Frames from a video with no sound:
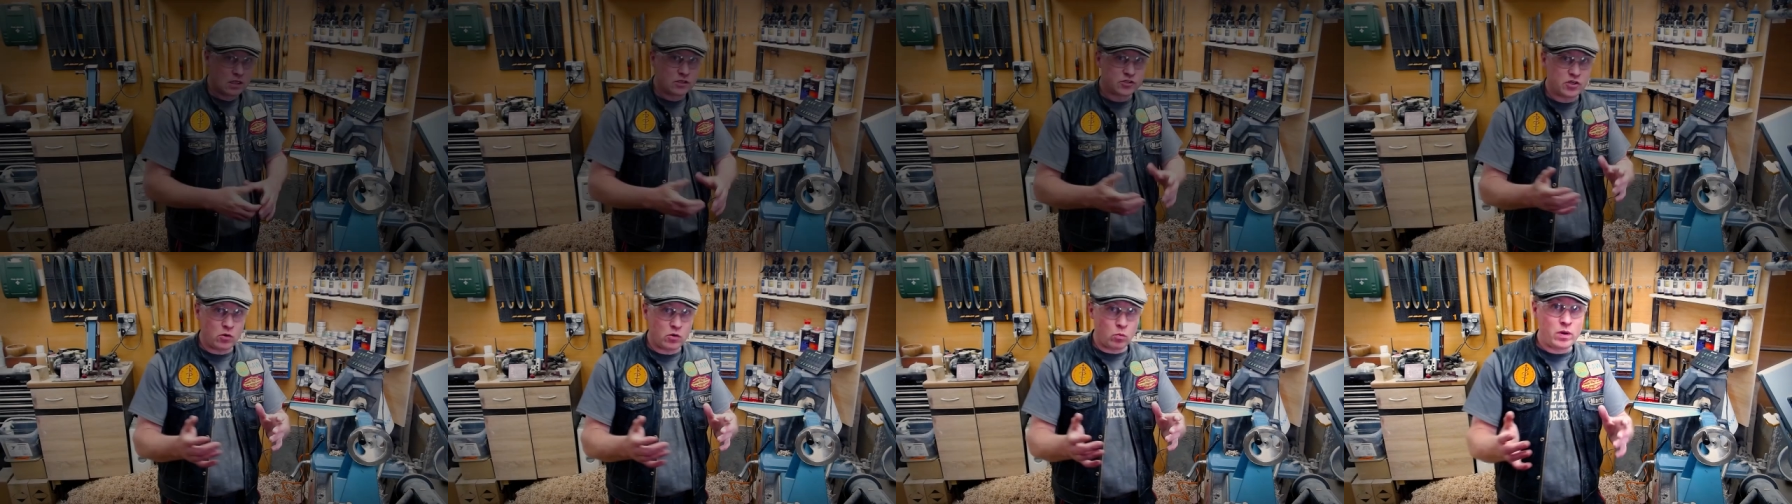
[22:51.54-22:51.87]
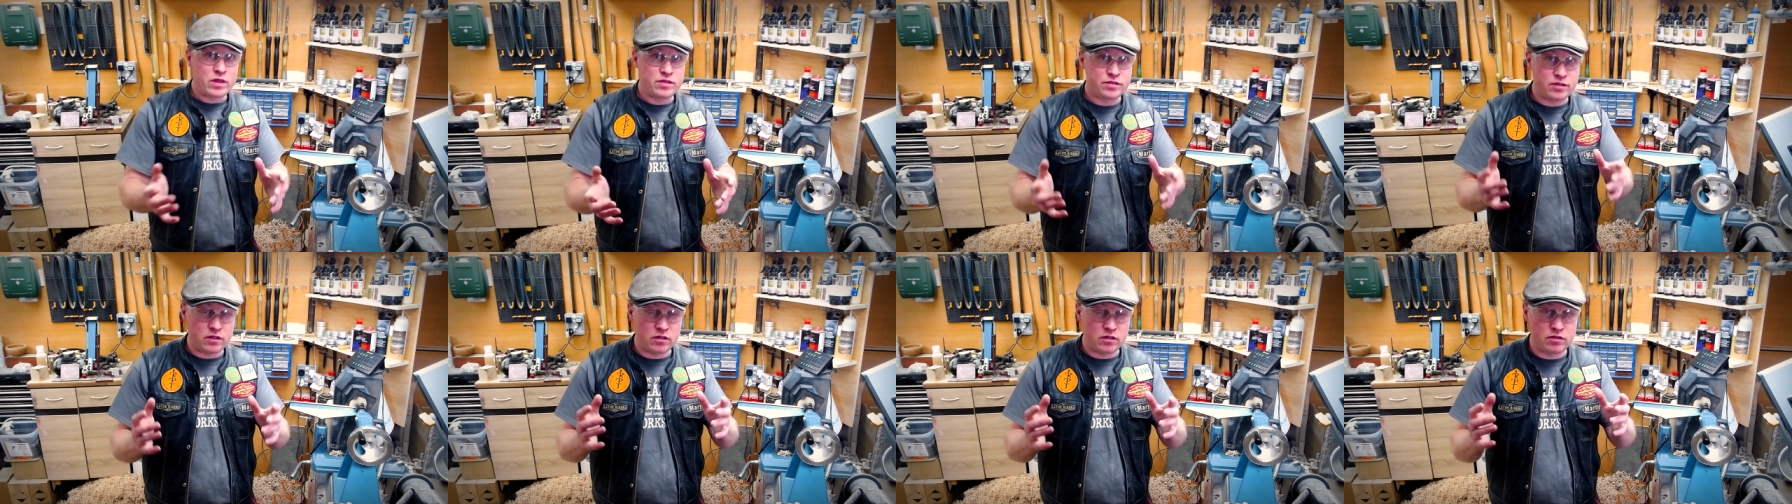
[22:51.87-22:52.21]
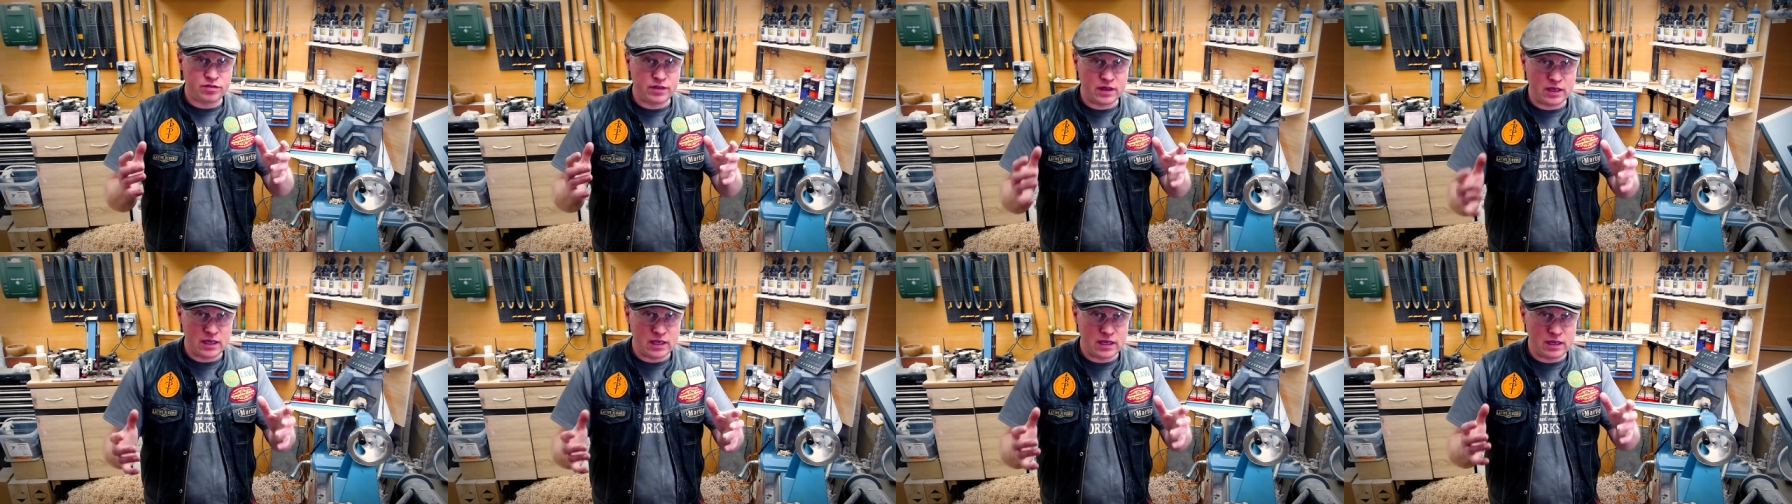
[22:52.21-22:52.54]
So
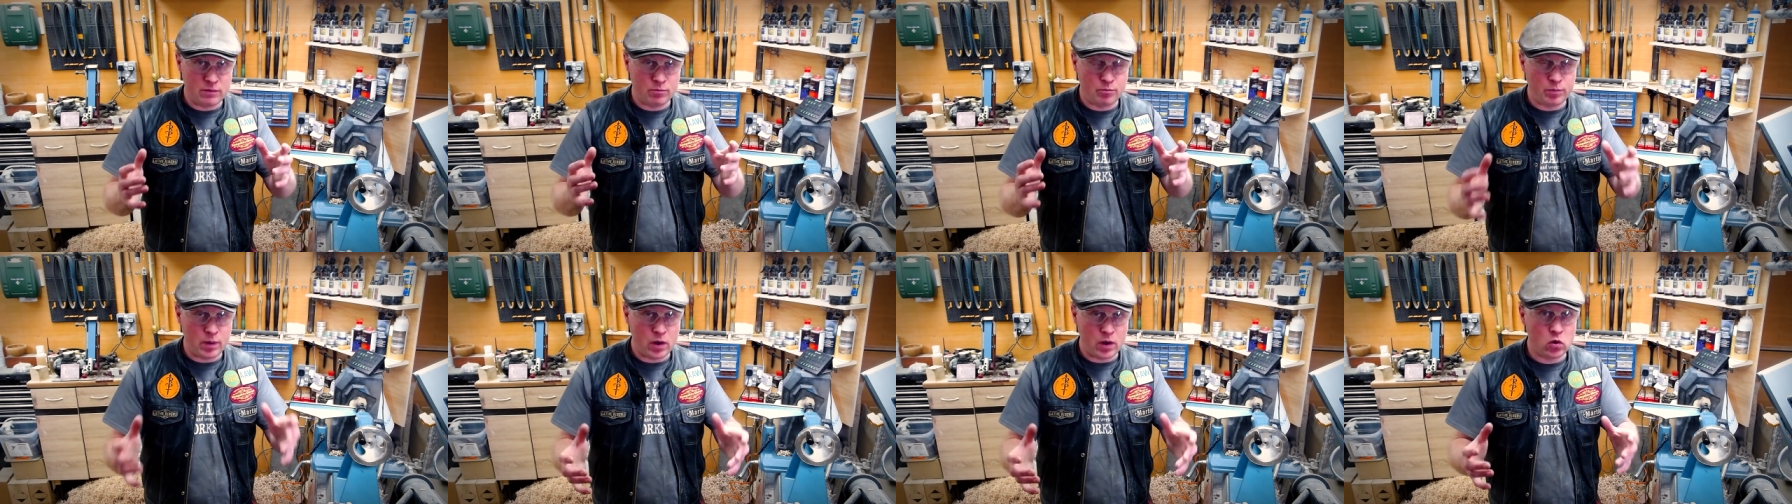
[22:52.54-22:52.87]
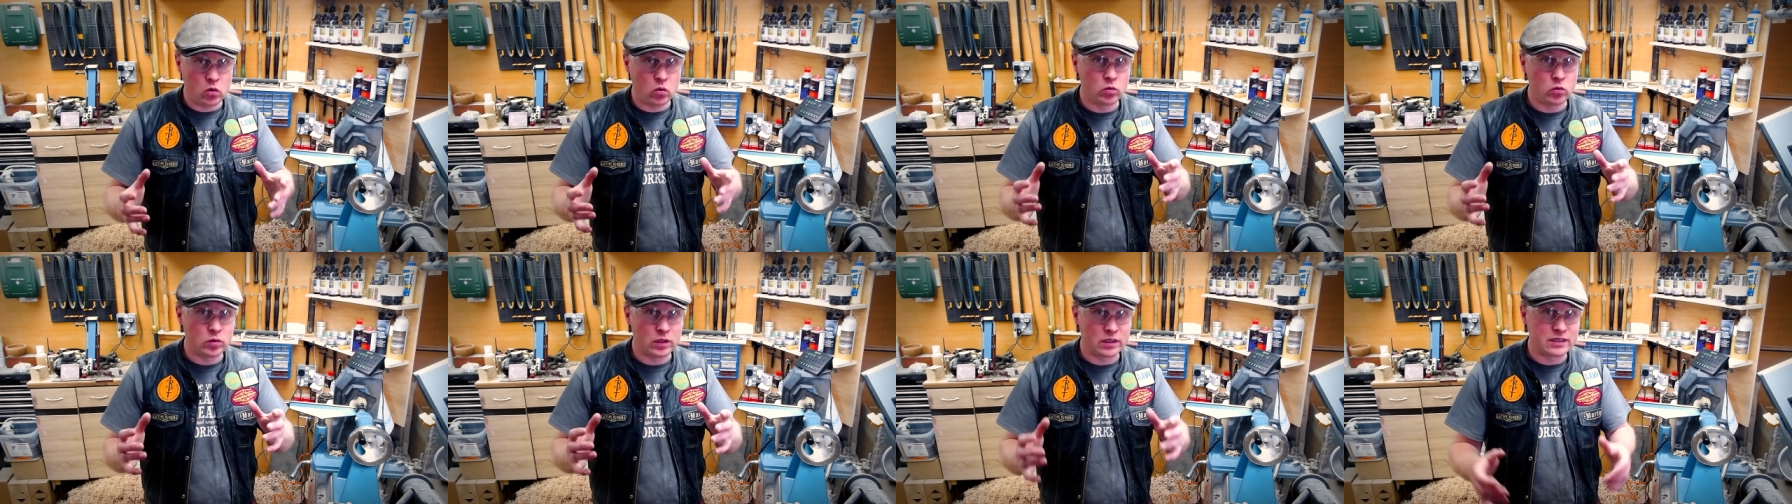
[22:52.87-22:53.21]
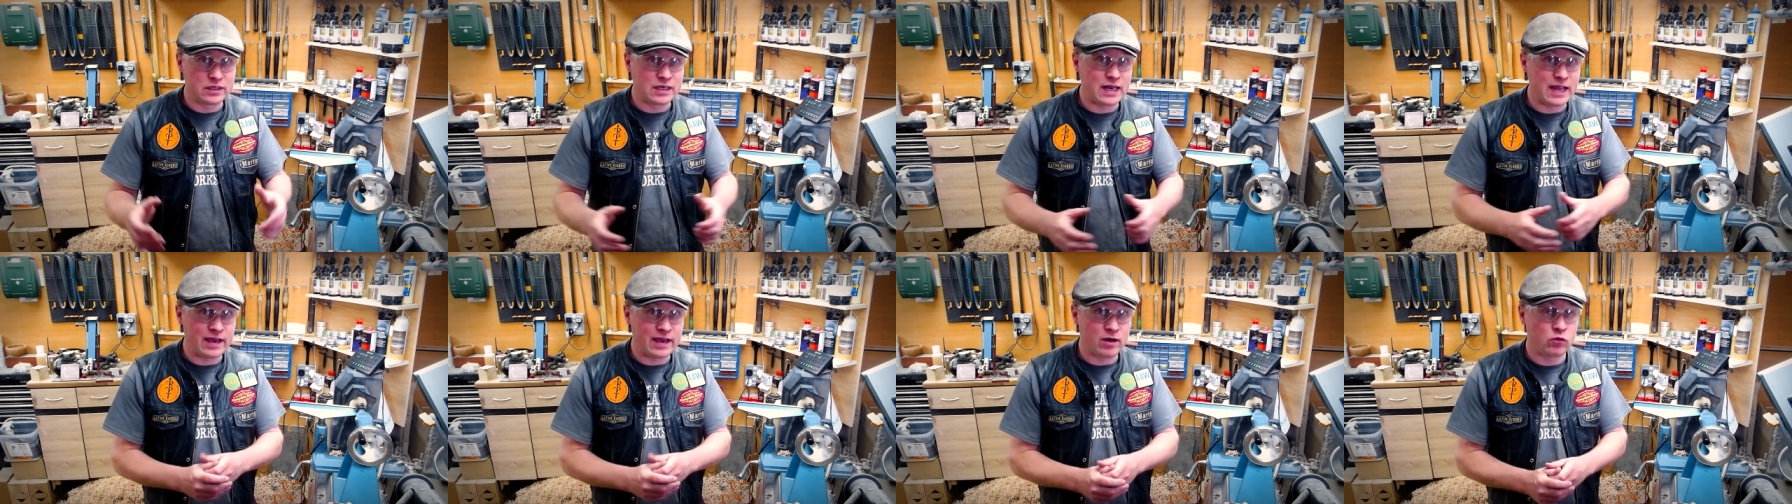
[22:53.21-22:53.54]
with the bowl
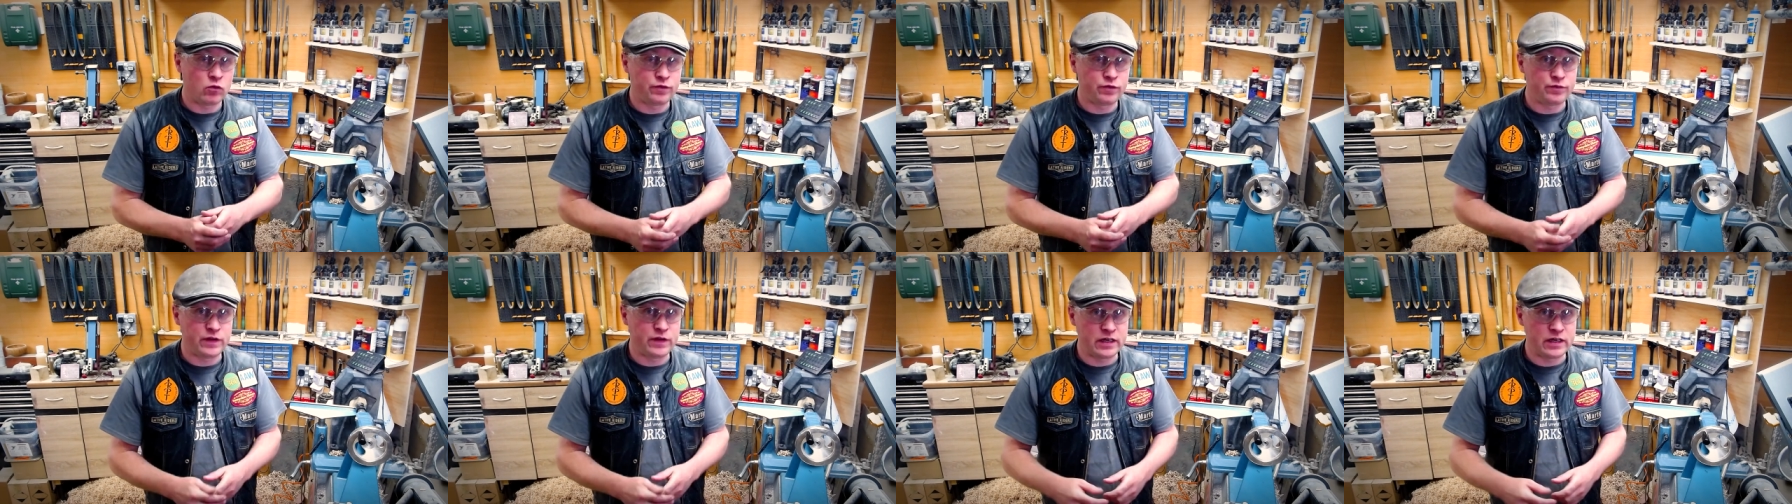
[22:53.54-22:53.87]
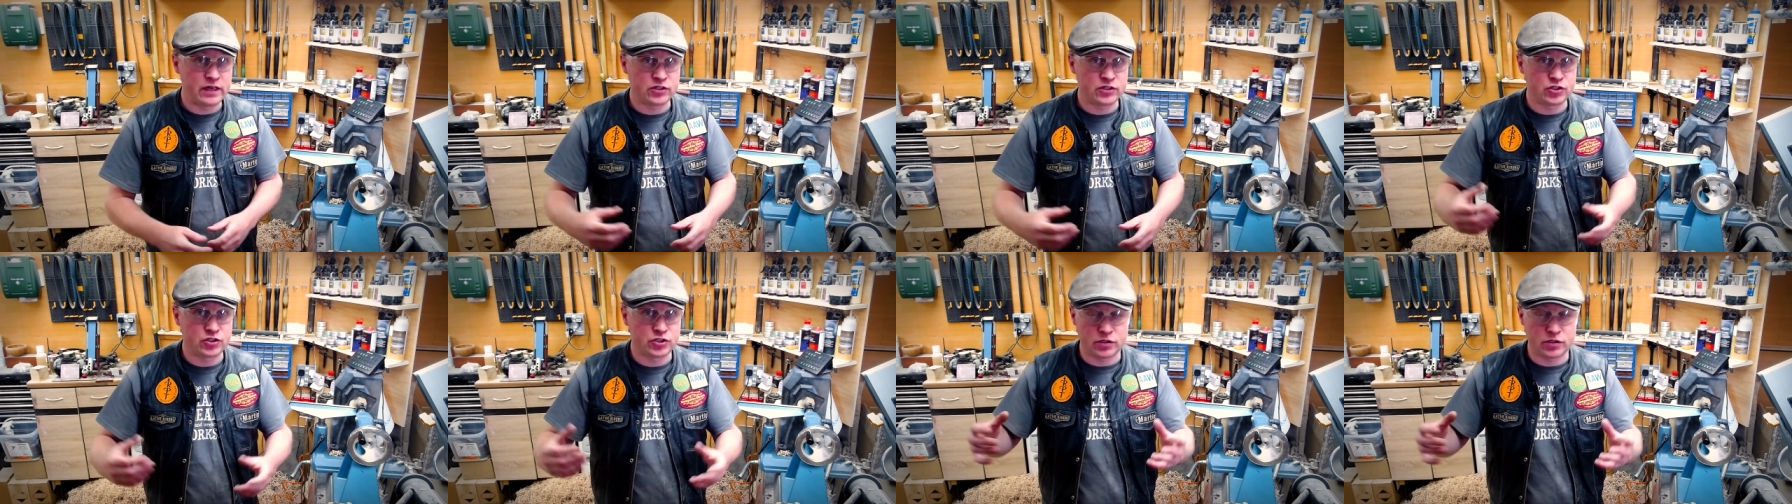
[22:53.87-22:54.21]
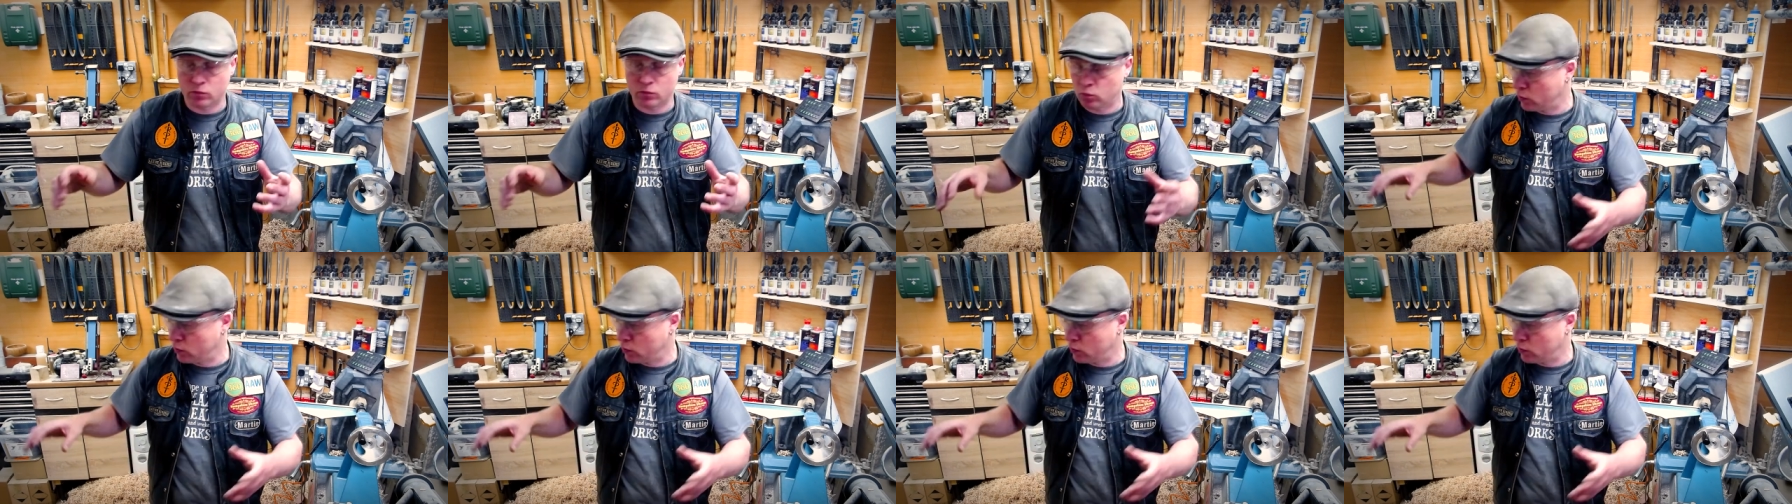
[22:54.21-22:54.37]
now finished